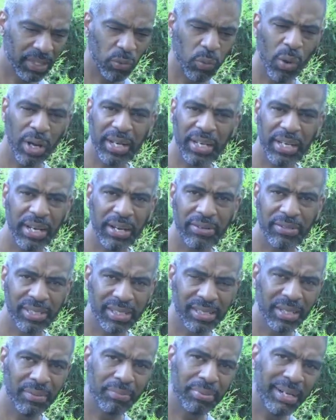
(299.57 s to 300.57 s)
20 years
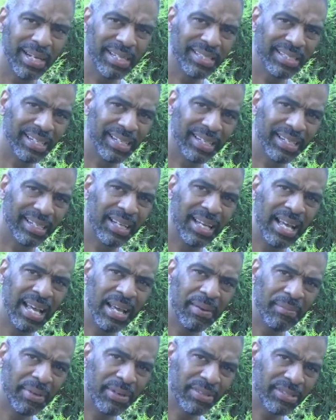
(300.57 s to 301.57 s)
is unprecedented
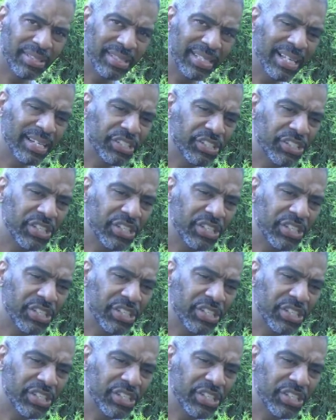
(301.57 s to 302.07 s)
because things